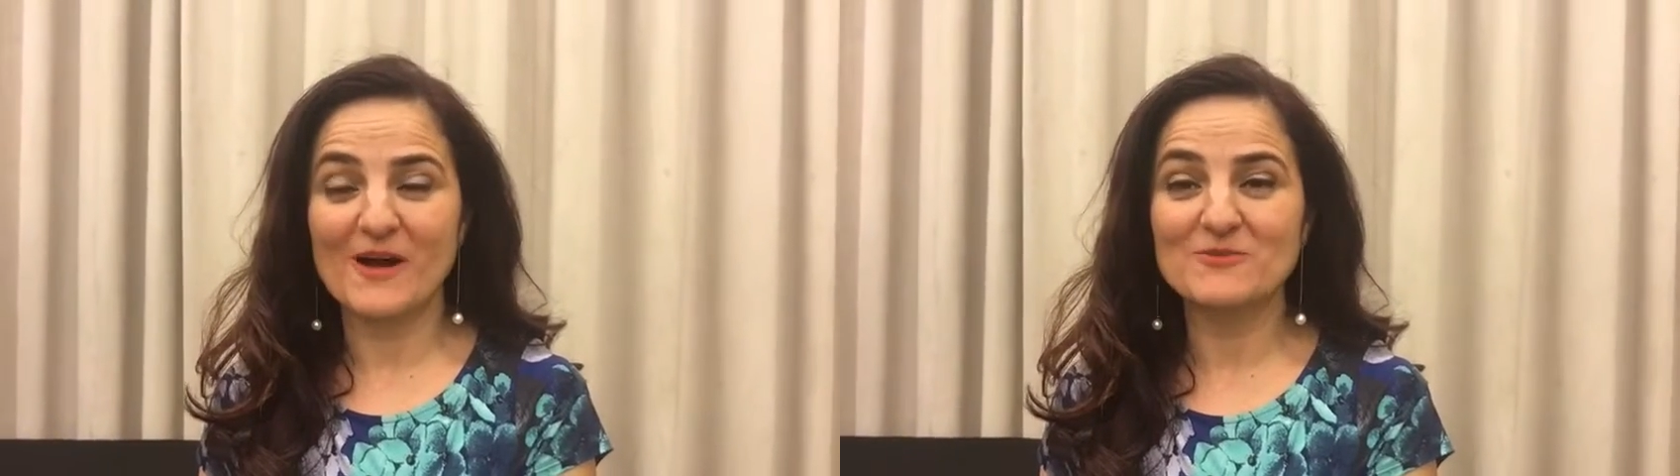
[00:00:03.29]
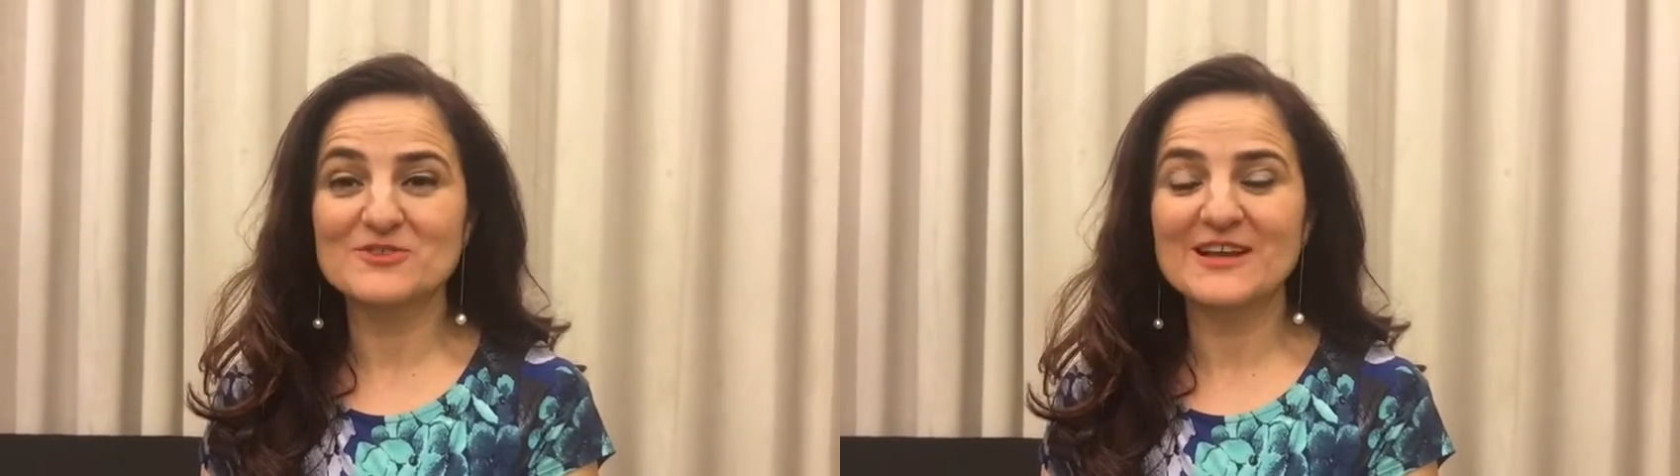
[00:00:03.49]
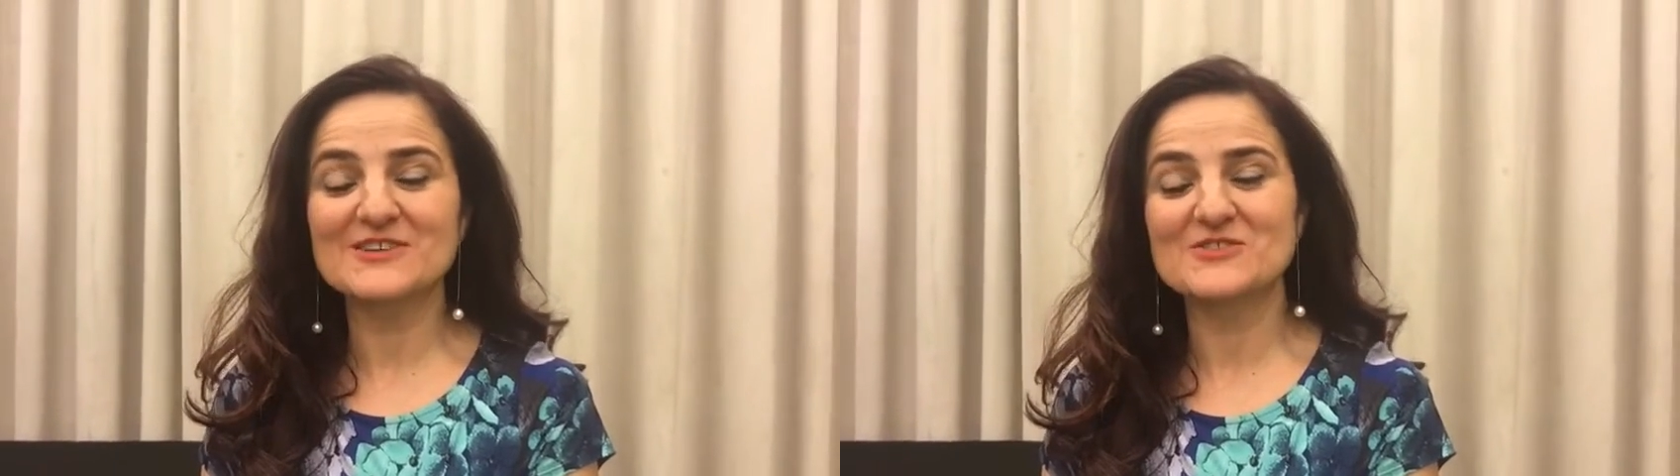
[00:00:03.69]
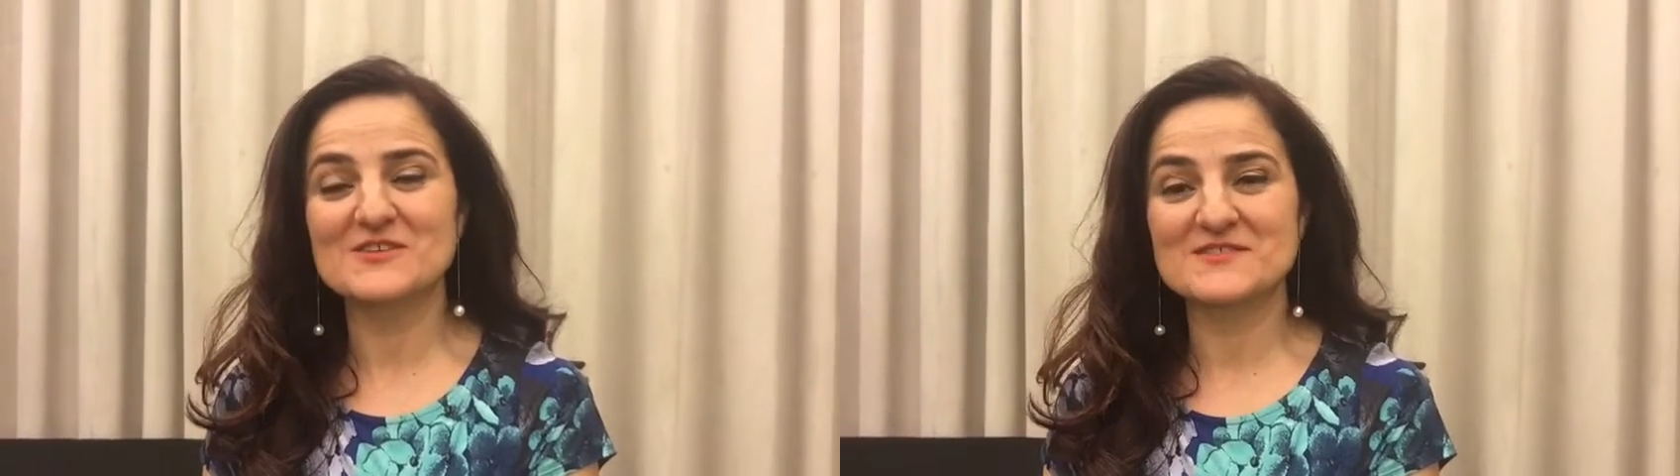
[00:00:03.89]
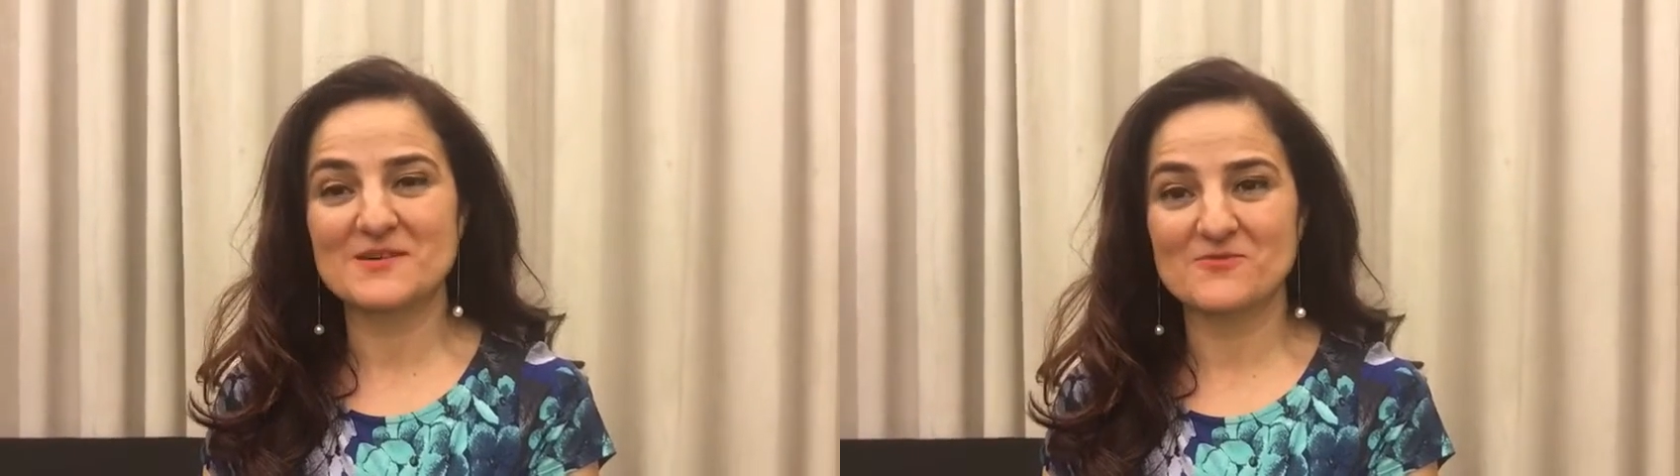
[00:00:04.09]
I would like to
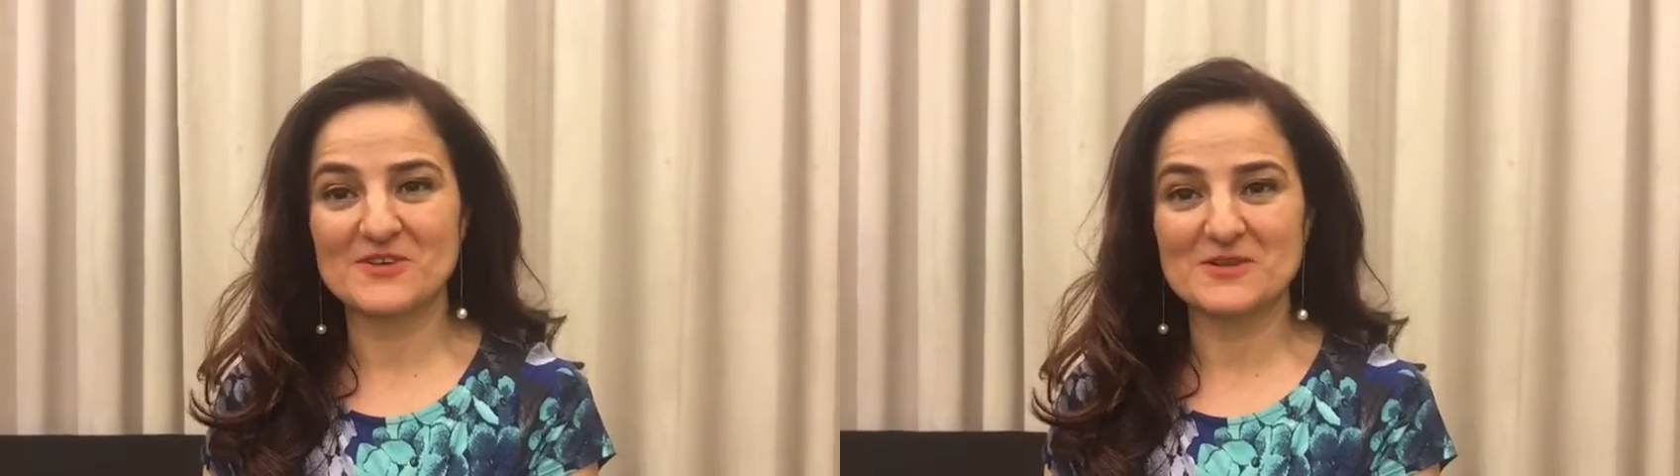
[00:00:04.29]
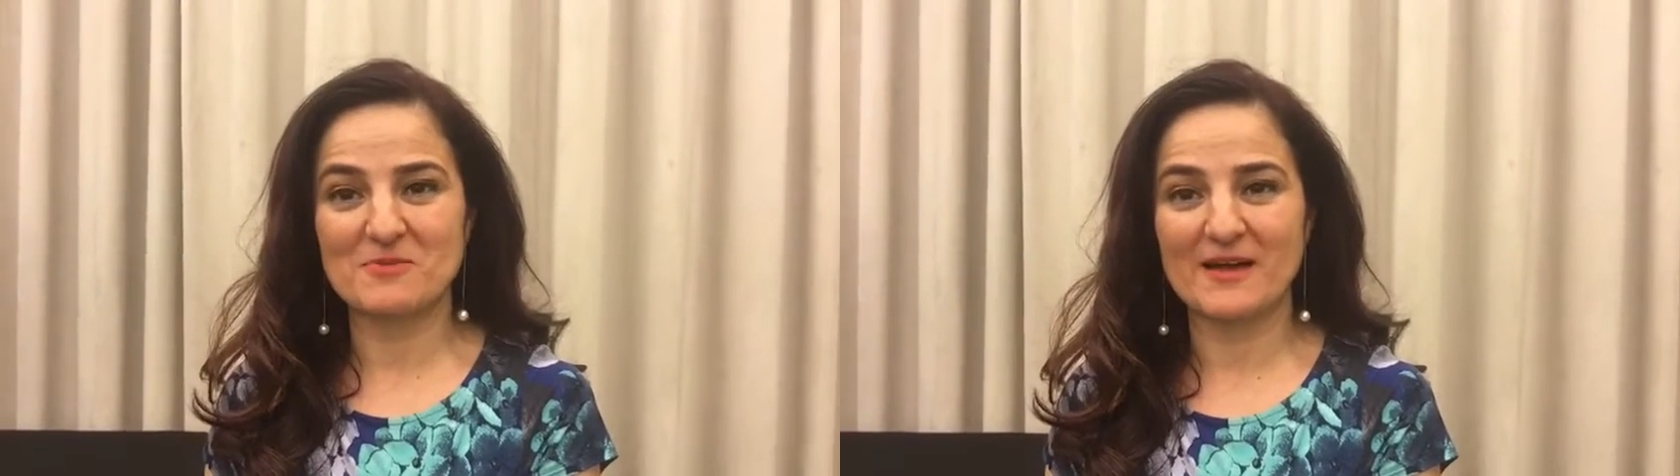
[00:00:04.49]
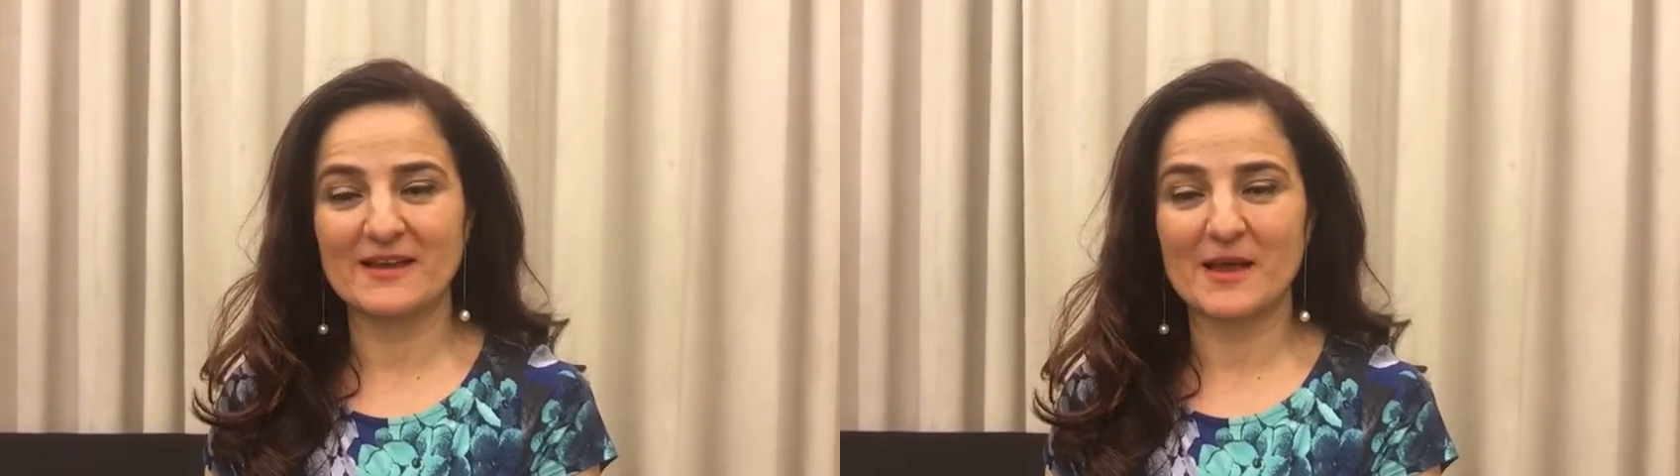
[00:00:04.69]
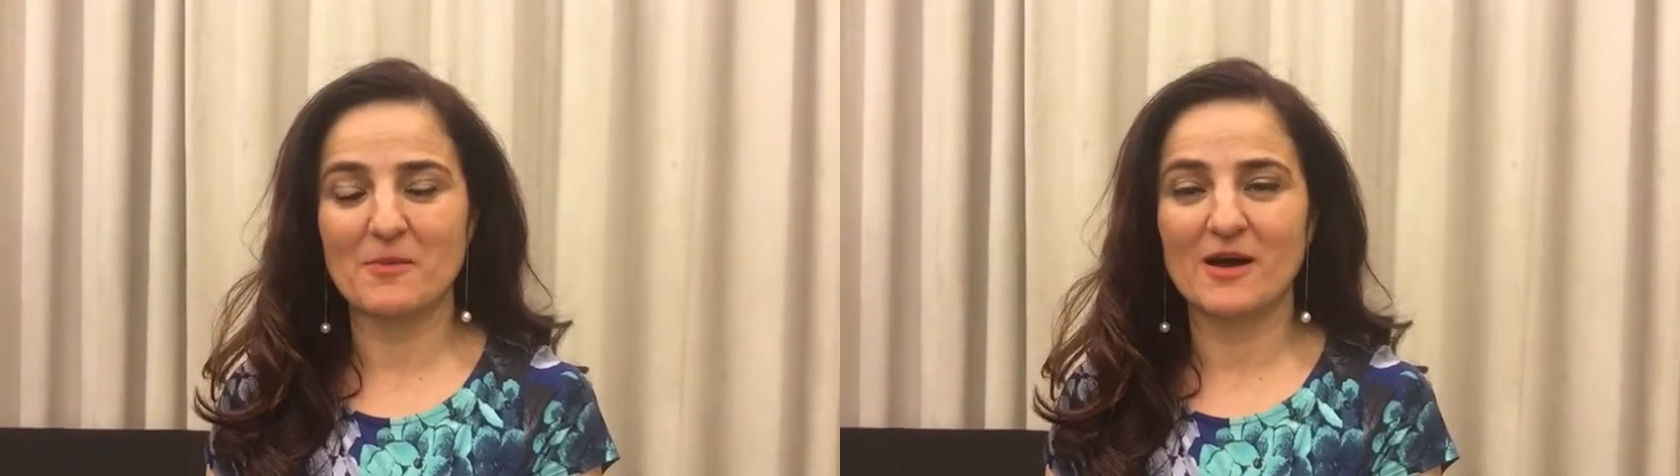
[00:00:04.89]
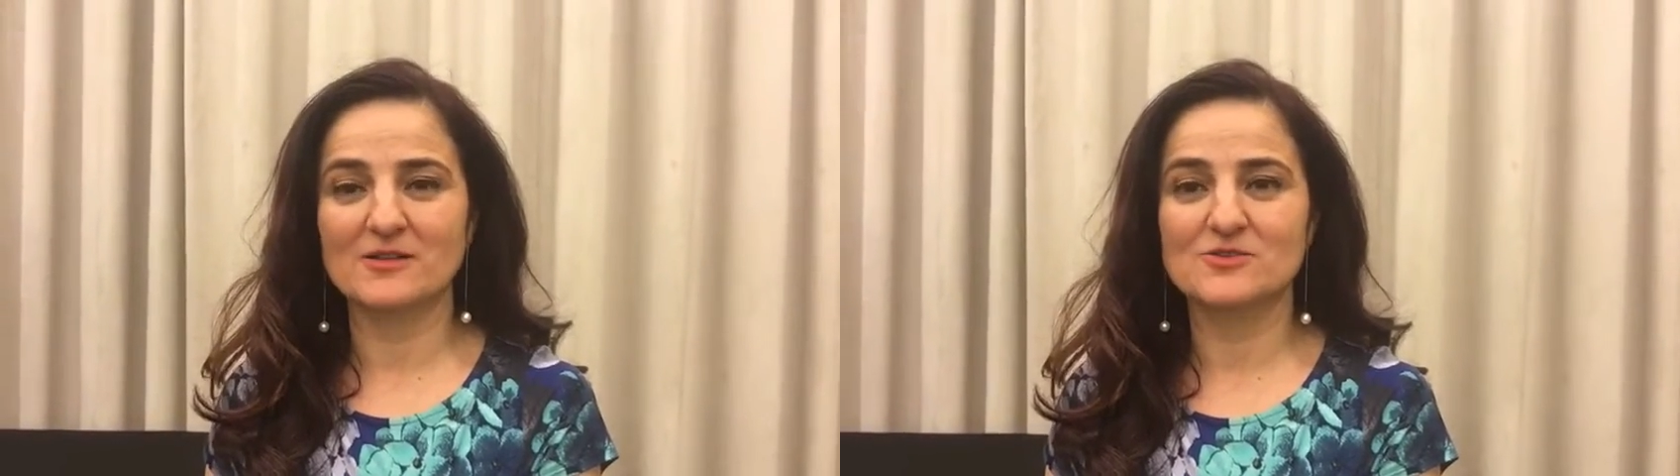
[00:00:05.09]
give some feedback
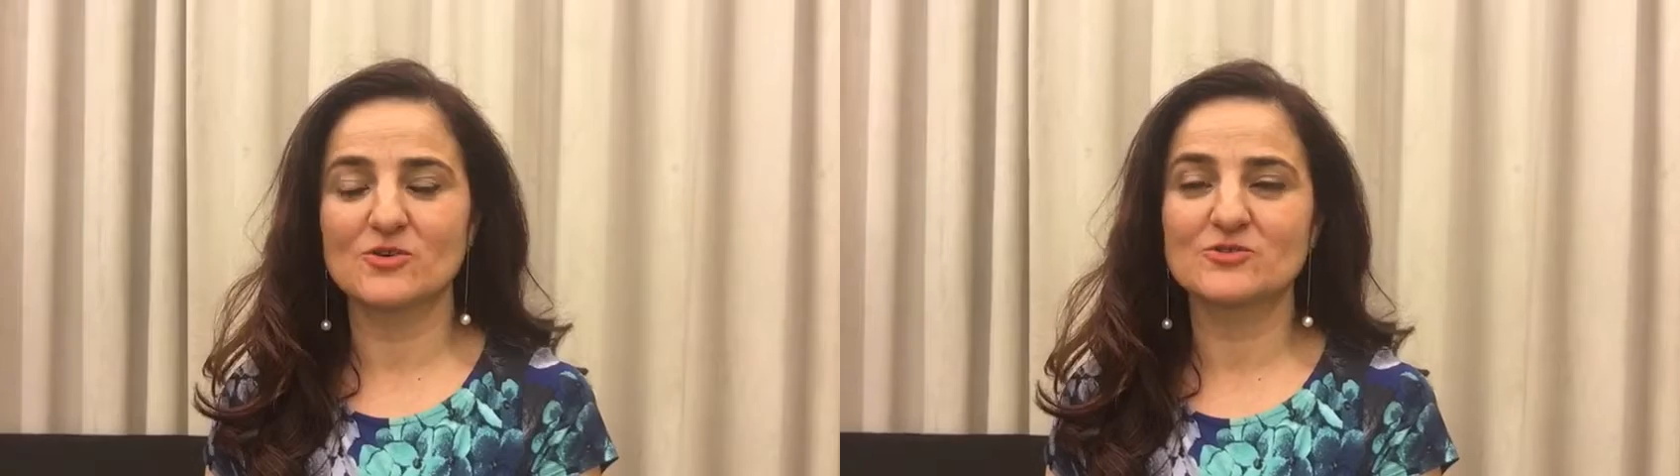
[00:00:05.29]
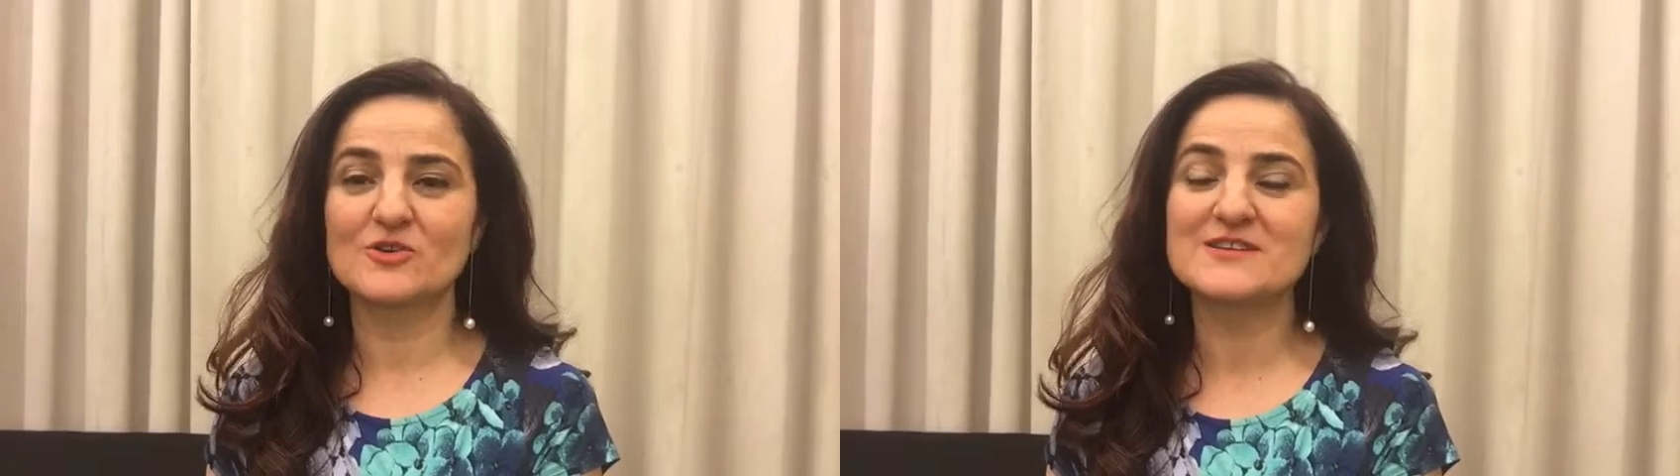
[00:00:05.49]
about Dr.